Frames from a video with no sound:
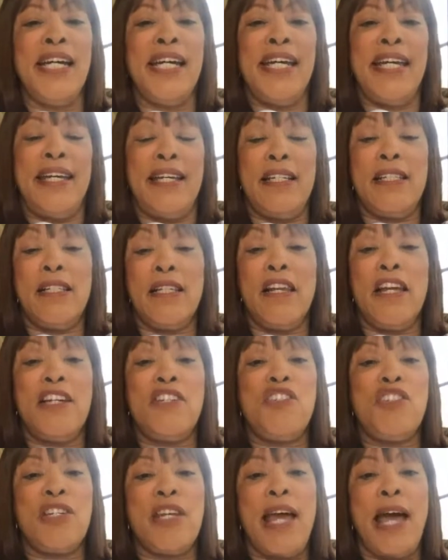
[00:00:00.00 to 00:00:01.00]
It's
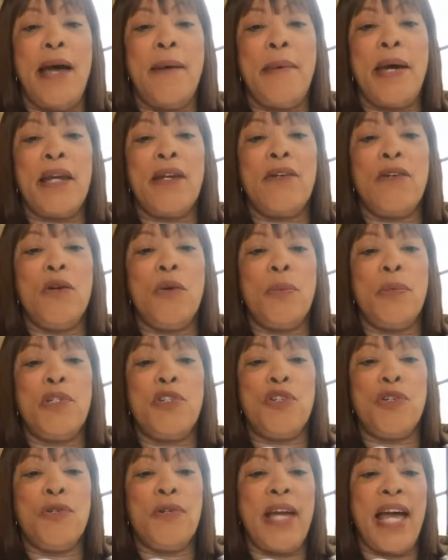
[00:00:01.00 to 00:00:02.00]
lunchtime. I don't know
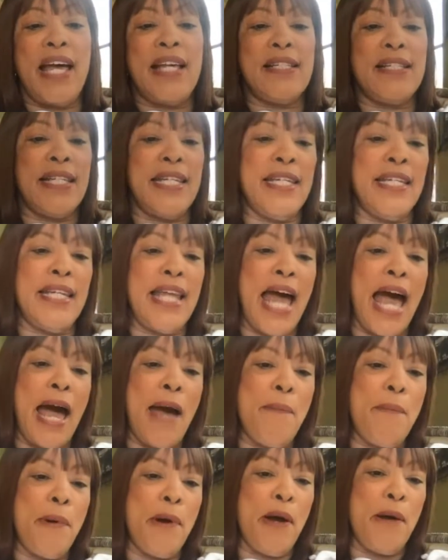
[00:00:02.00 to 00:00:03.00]
what you guys are eating.
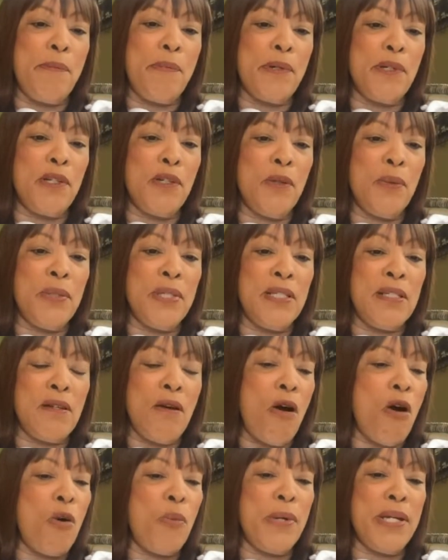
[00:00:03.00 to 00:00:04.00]
Hi, Barbara Lewis.
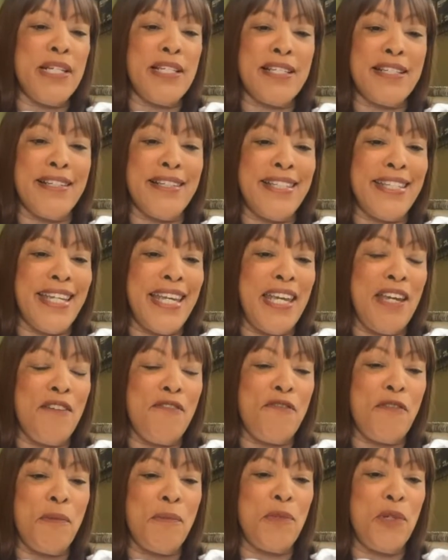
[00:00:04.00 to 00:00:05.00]
Always good to hear
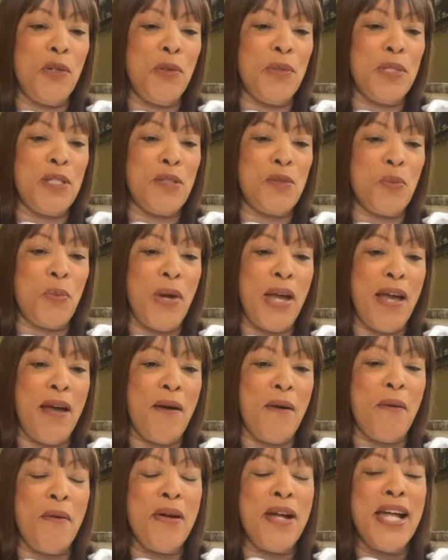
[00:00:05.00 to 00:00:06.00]
from you as
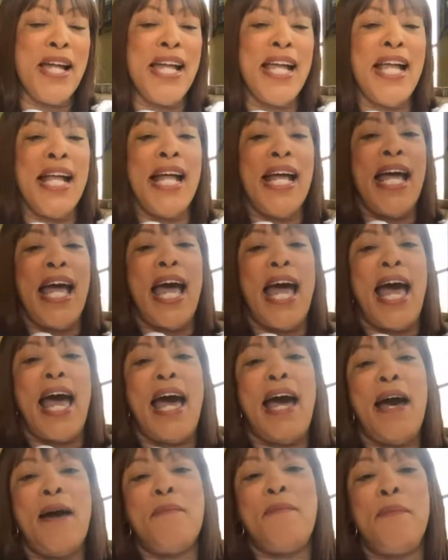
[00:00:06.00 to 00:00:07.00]
well.
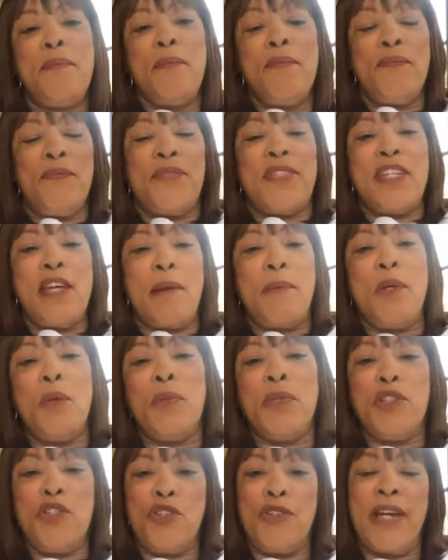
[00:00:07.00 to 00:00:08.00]
Tell me
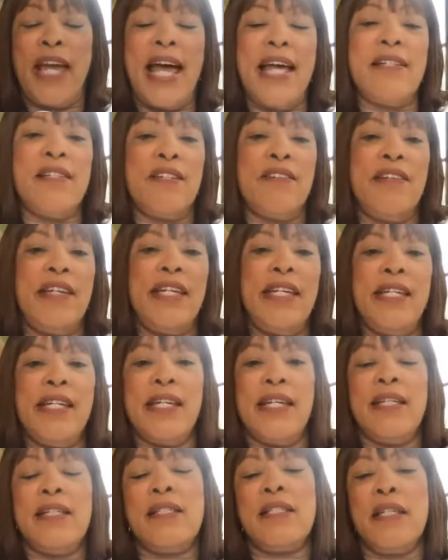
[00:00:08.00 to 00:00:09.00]
what you guys are eating.
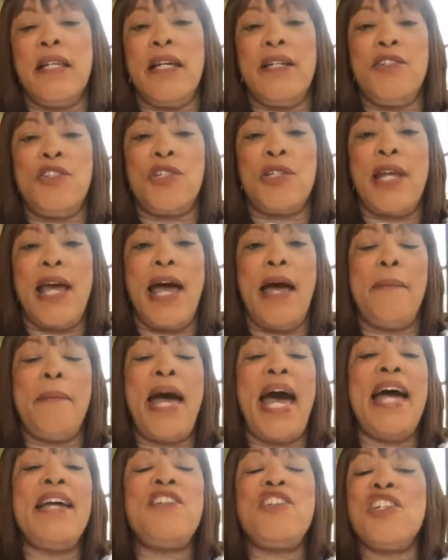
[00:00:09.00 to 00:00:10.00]
It's lunchtime.
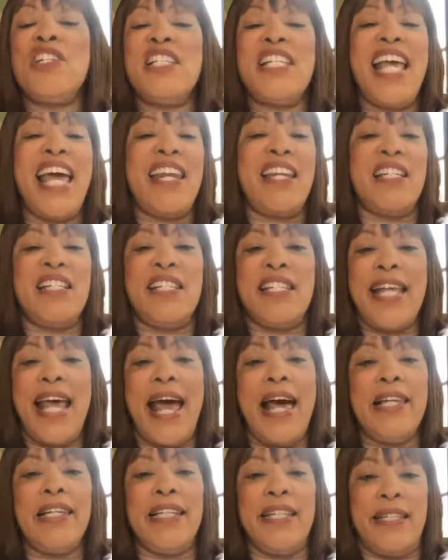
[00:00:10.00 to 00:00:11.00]
I just had a
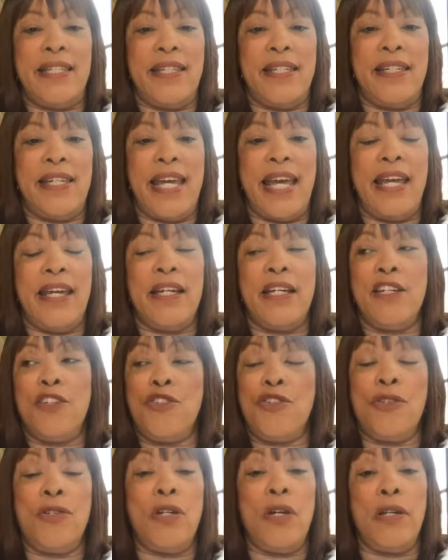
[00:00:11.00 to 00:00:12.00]
salad today because
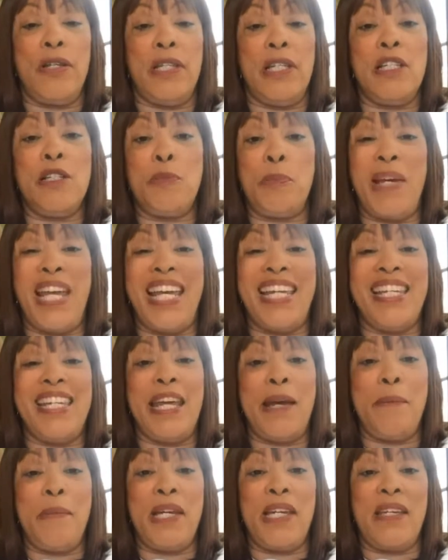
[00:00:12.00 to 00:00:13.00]
this
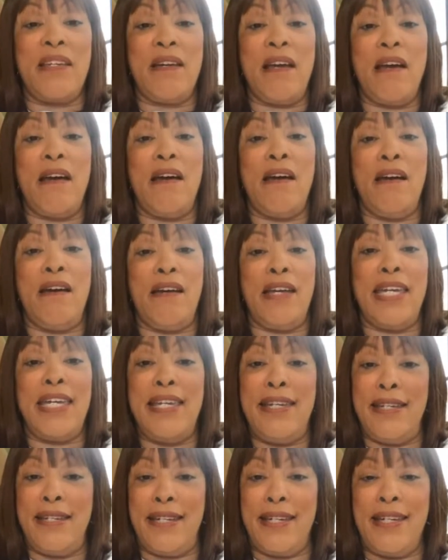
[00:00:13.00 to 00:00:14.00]
pandemic
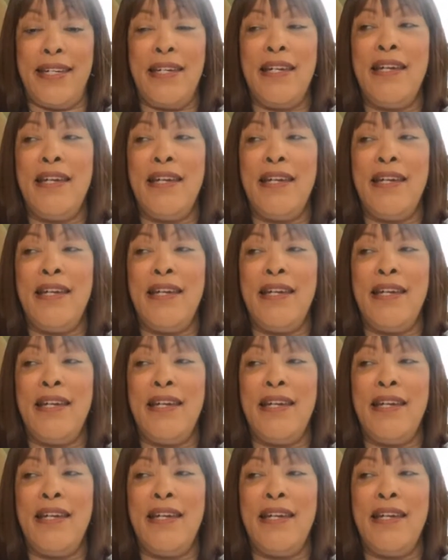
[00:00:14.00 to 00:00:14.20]
eating.